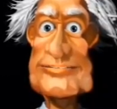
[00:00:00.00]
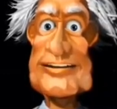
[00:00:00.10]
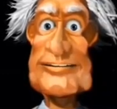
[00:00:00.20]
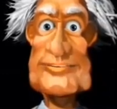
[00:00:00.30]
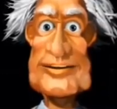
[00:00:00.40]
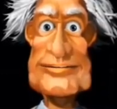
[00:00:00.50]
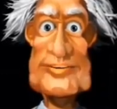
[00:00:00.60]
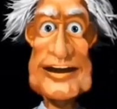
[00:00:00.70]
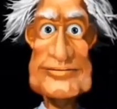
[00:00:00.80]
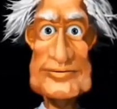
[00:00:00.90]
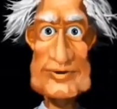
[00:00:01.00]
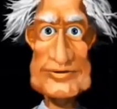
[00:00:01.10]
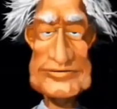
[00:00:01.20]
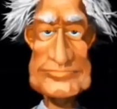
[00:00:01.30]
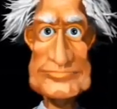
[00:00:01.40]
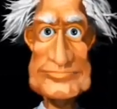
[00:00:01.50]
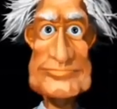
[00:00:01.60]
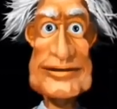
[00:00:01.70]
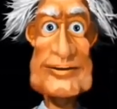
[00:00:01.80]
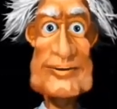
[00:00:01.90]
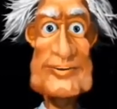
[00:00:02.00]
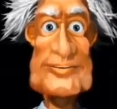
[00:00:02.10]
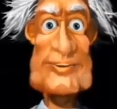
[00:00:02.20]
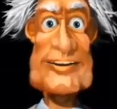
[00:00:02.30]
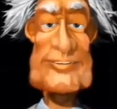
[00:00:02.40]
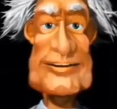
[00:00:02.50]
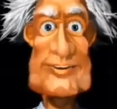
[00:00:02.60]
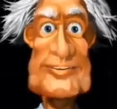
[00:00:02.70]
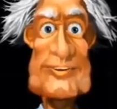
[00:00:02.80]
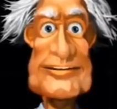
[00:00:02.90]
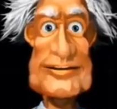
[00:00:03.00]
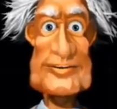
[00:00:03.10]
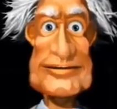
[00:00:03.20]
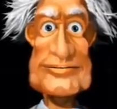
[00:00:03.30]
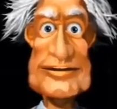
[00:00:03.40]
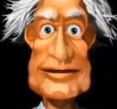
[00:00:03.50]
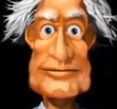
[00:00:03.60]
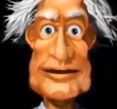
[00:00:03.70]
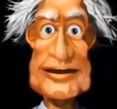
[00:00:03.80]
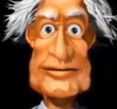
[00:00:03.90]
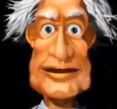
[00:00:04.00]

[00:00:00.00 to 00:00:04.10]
pumps are plotted here. We need a flow rate of 30 GPM or